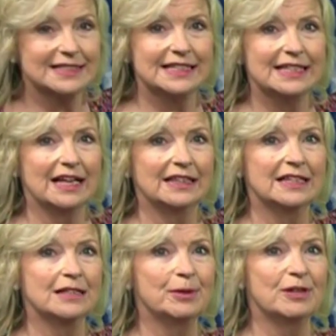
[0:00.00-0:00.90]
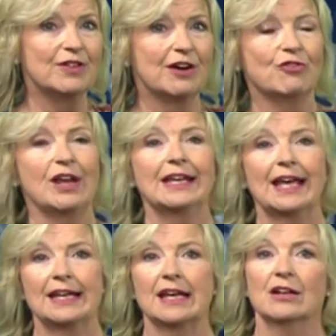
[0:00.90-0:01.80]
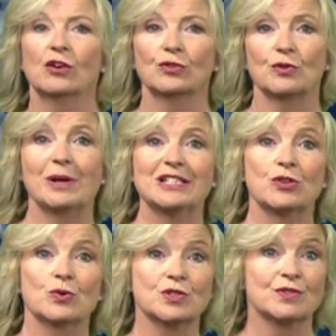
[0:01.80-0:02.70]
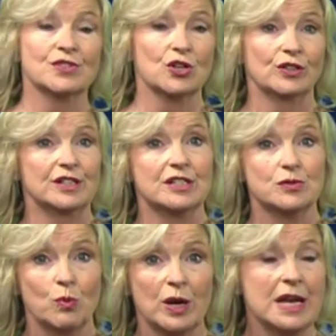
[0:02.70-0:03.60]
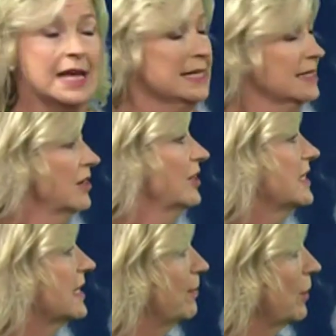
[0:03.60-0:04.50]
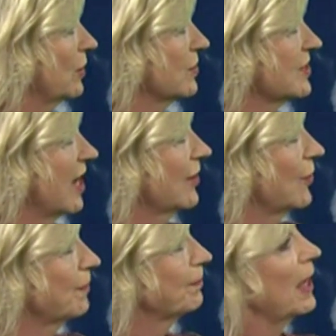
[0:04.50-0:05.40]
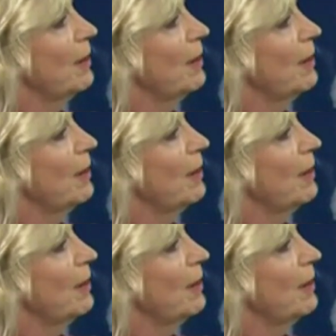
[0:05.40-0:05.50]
see a little bit of that rain getting in along the west coast of Scotland. It's one certainly to keep a close eye on.